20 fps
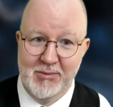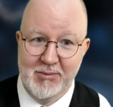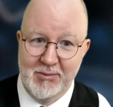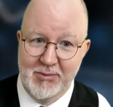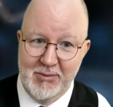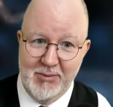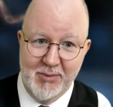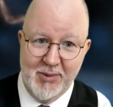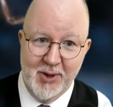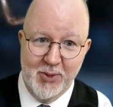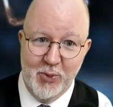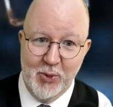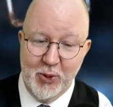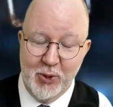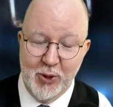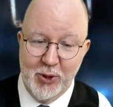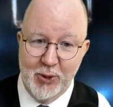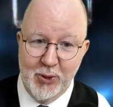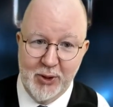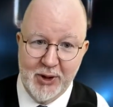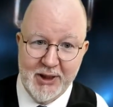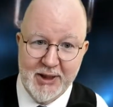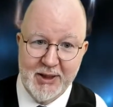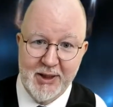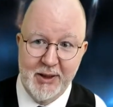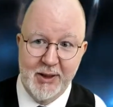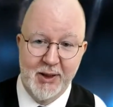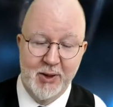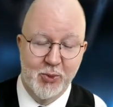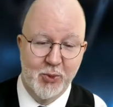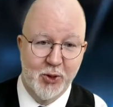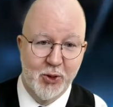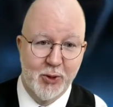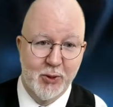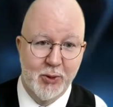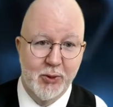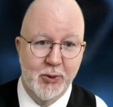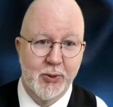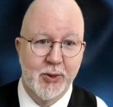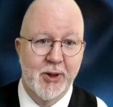the more you listen, the more you
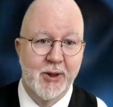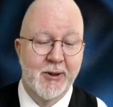look,